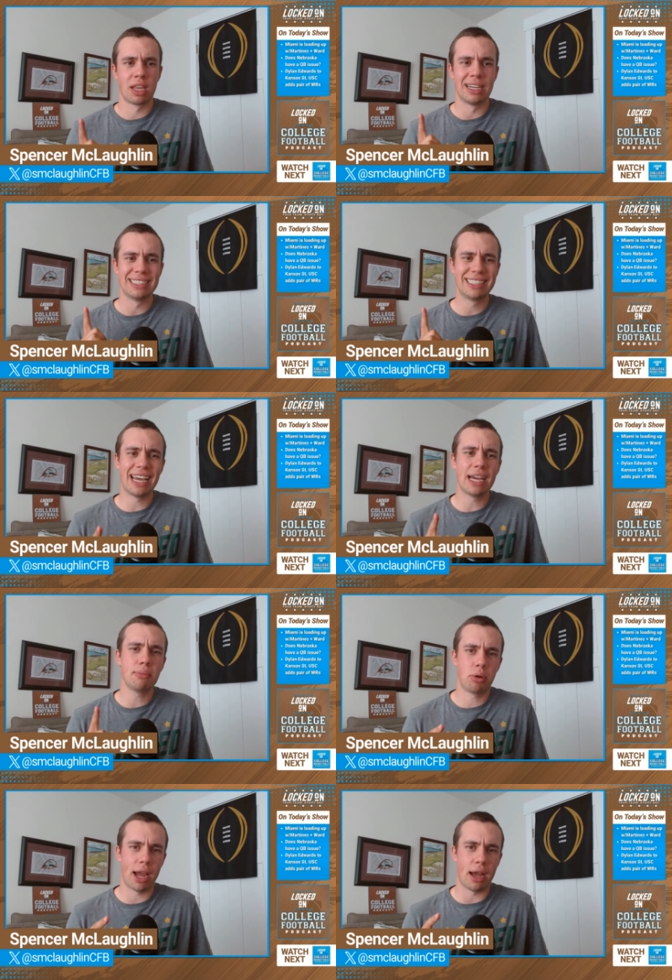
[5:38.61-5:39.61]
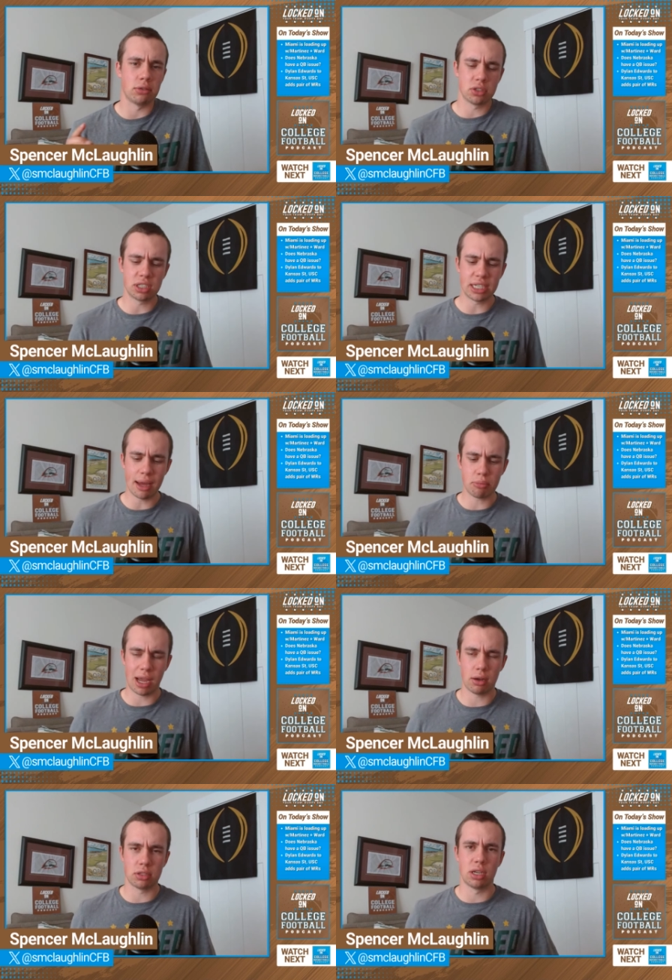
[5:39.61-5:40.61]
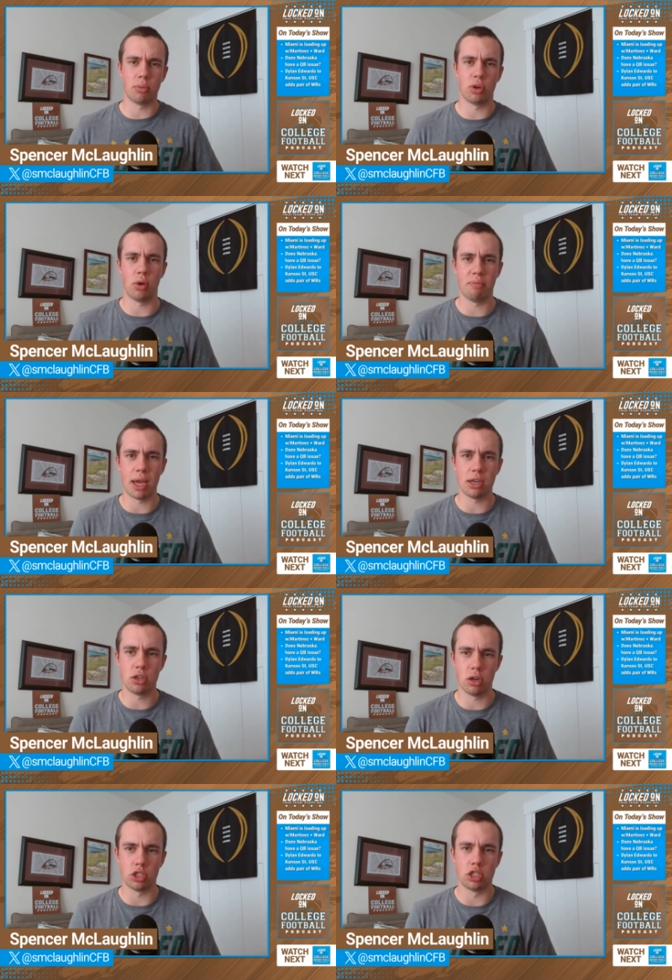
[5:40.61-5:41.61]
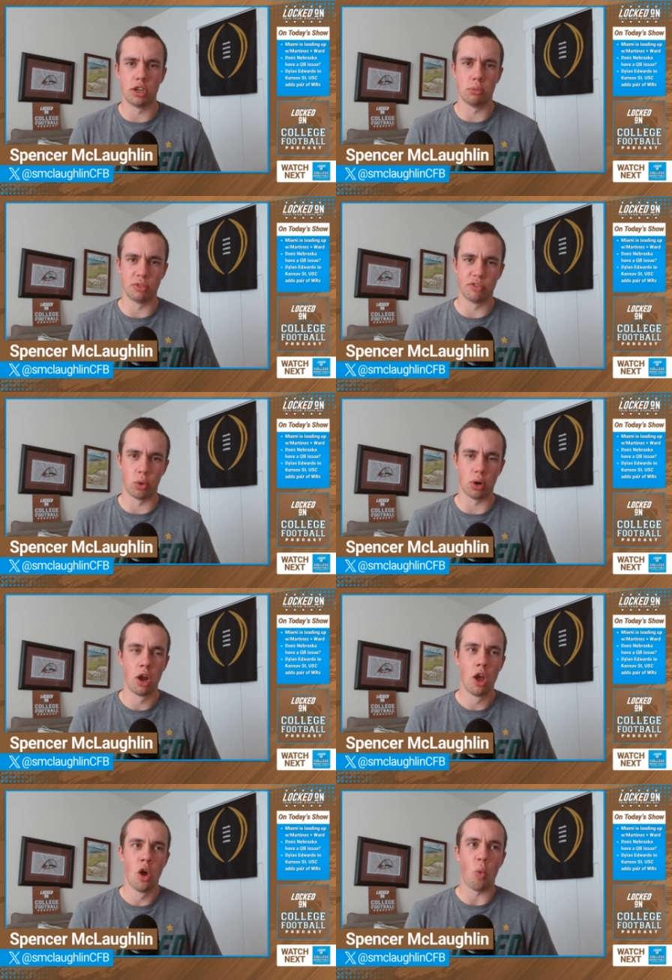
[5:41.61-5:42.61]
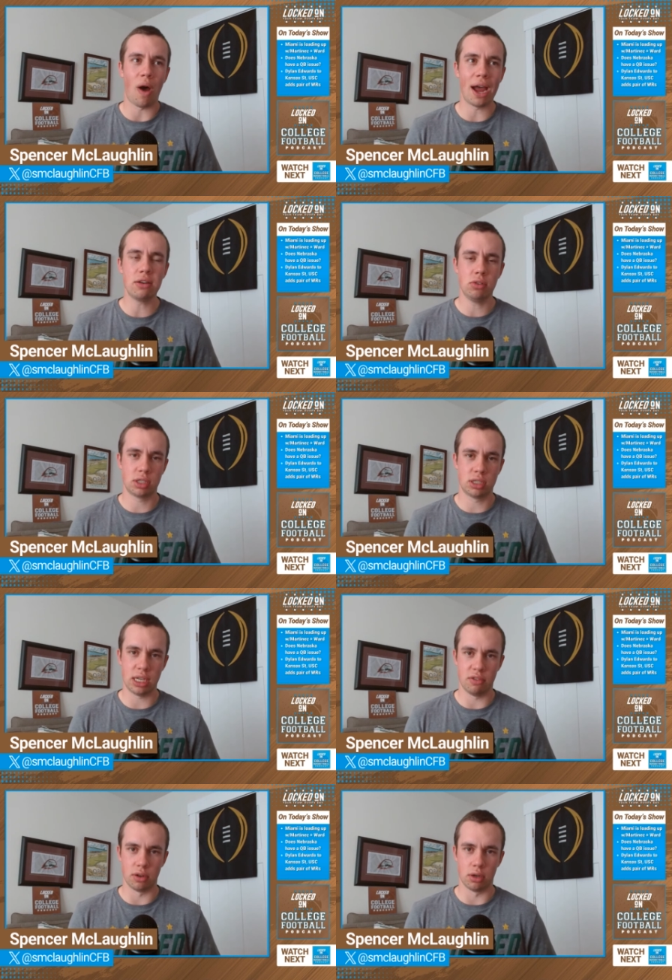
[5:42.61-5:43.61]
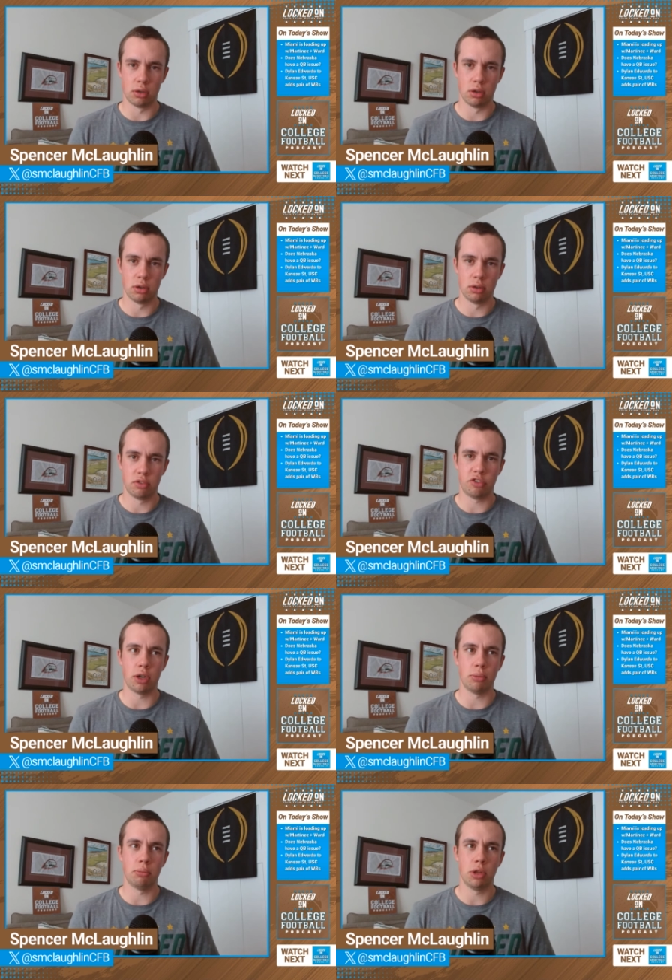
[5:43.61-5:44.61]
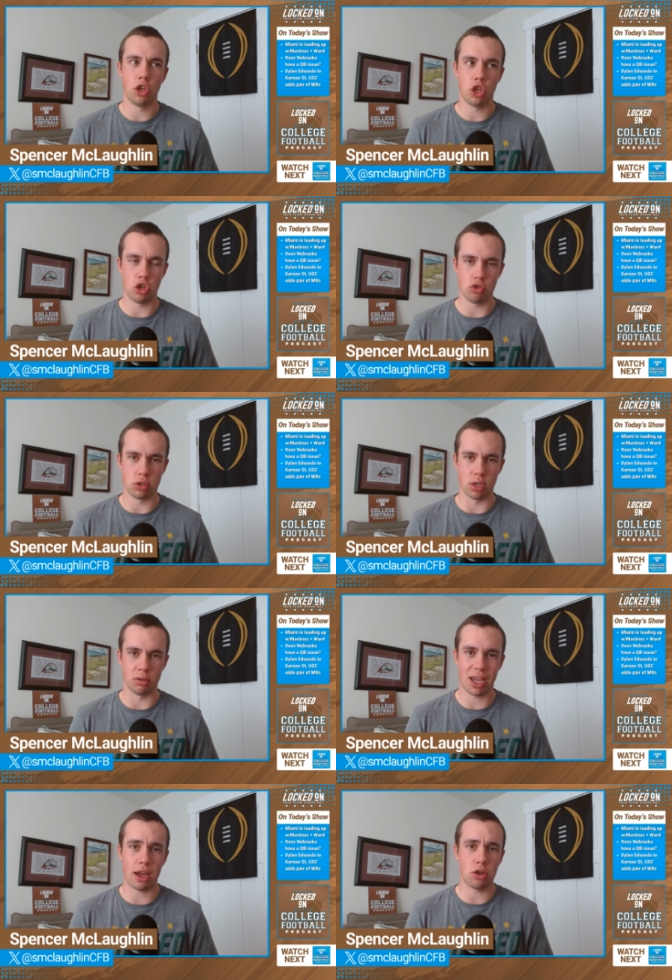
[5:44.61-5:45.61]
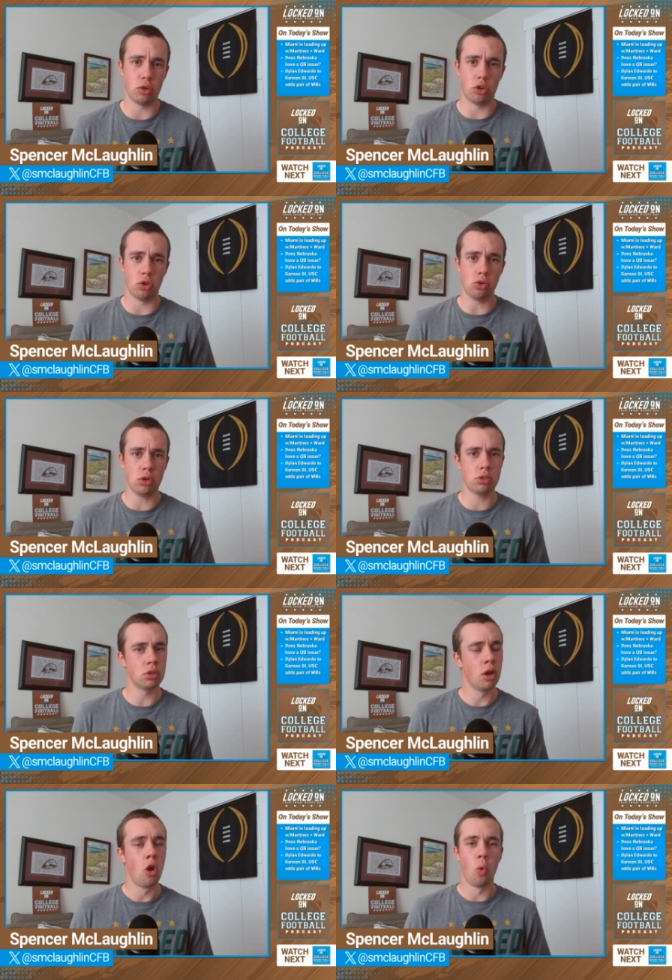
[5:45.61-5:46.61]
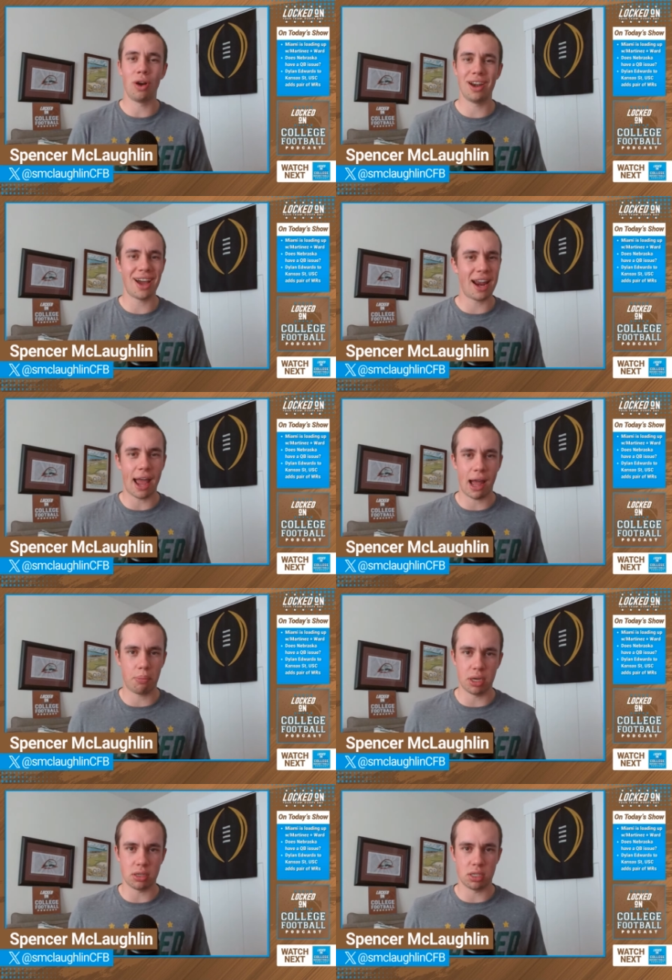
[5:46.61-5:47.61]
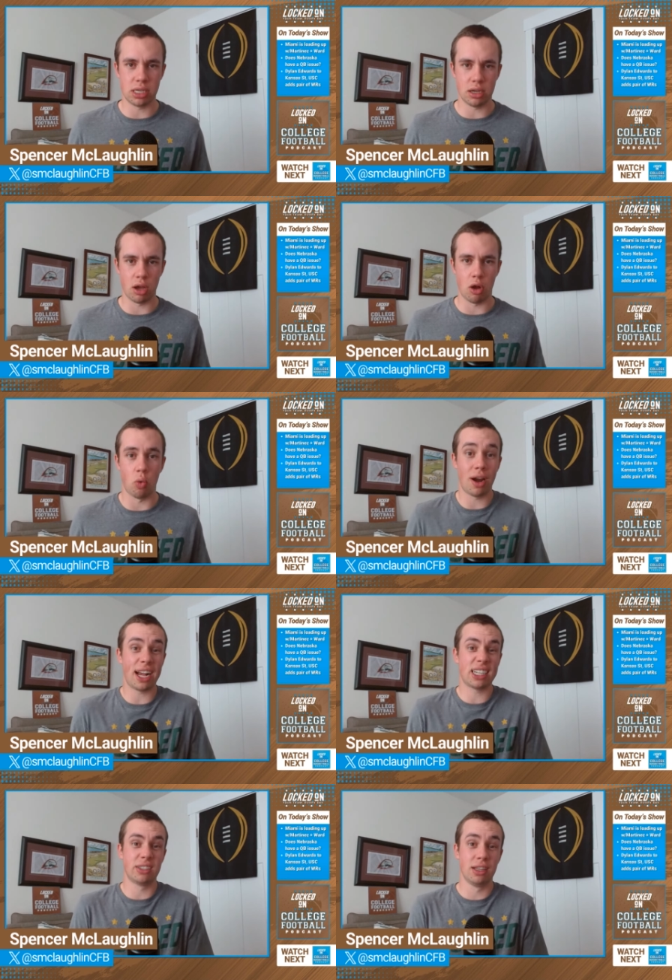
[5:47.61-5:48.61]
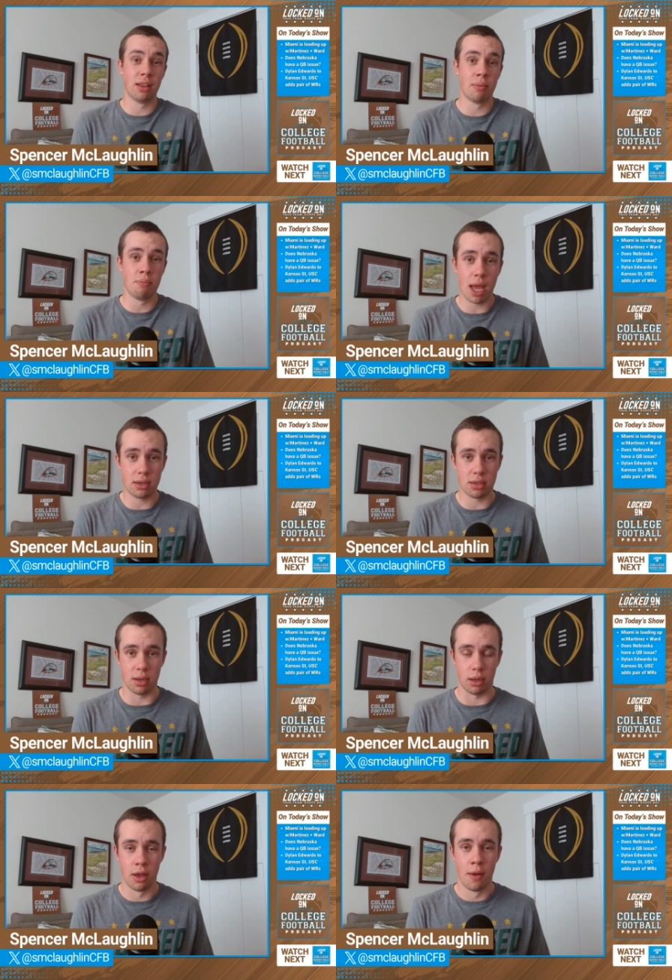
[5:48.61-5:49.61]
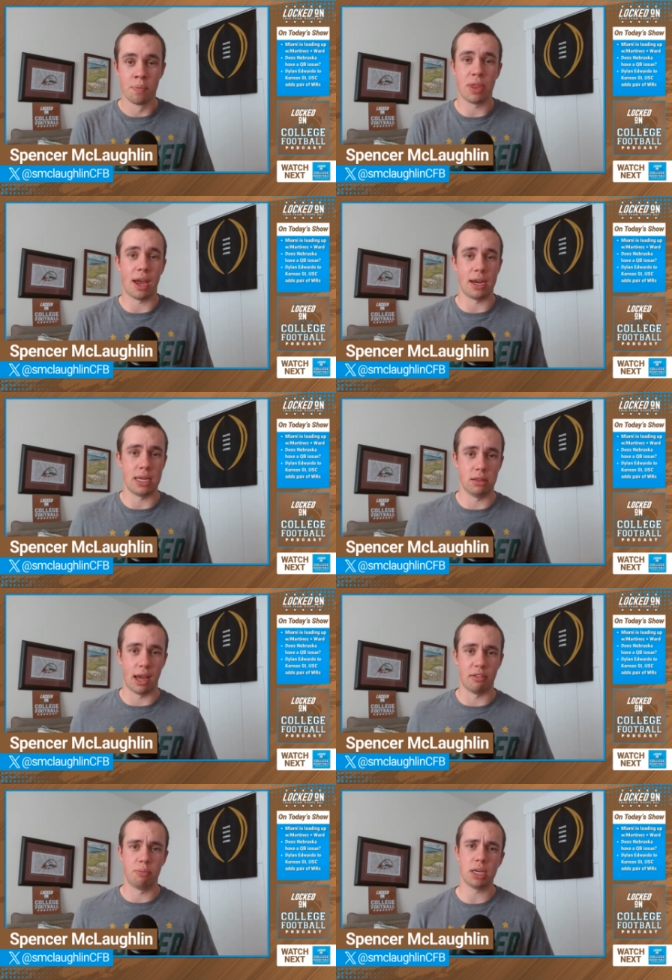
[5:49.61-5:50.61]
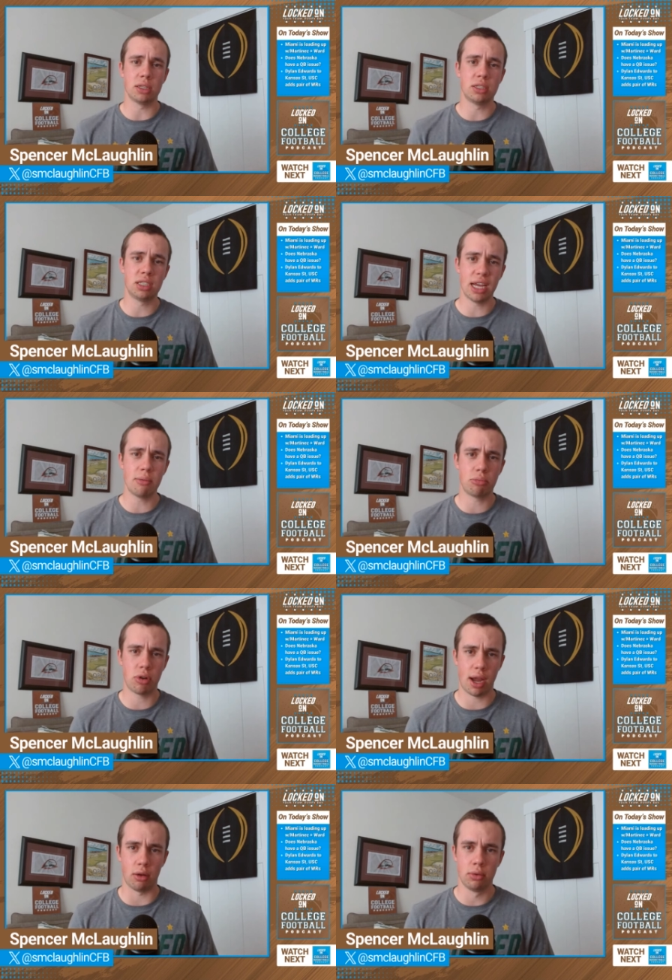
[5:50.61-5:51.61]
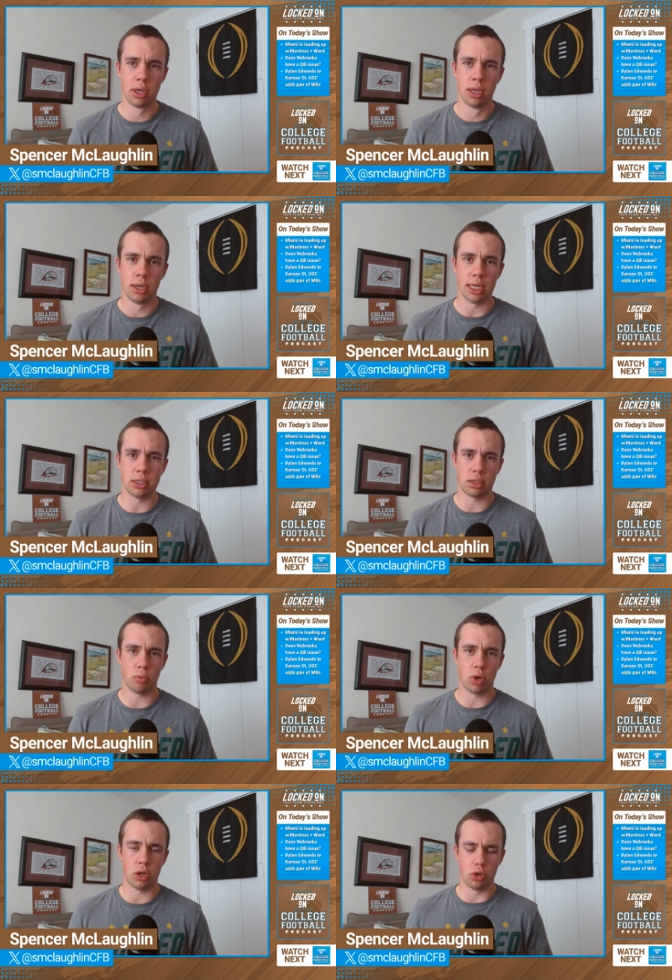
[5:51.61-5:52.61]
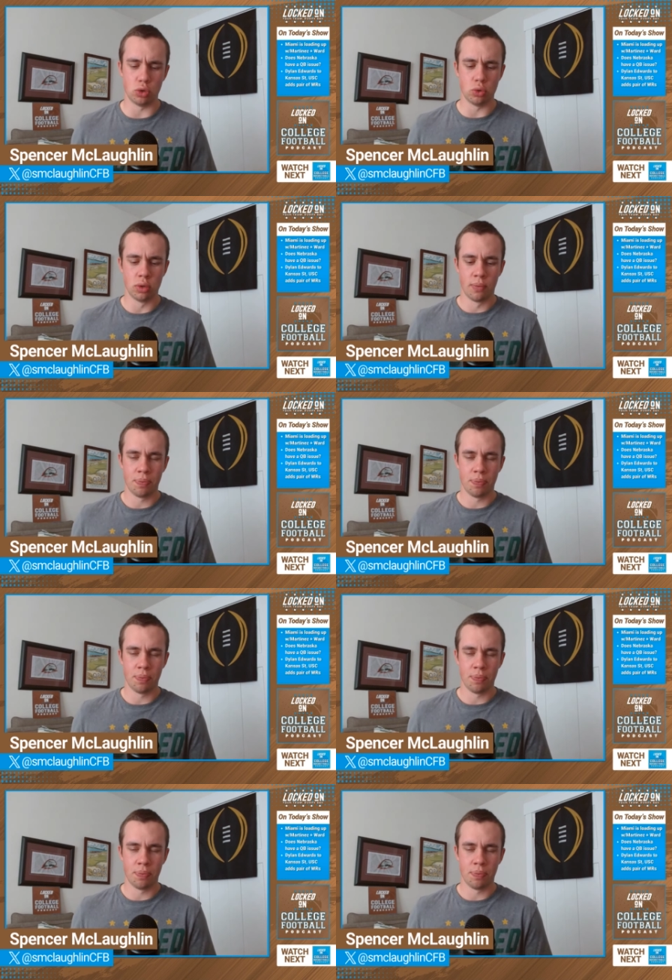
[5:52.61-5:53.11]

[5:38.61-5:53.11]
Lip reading: Sam Brown. So Sam Brown is someone who I've mentioned on the show before, wide receiver from Houston, guy who the Cougars were not happy to see go. We're actually lamenting that he left, because Sam Brown is someone who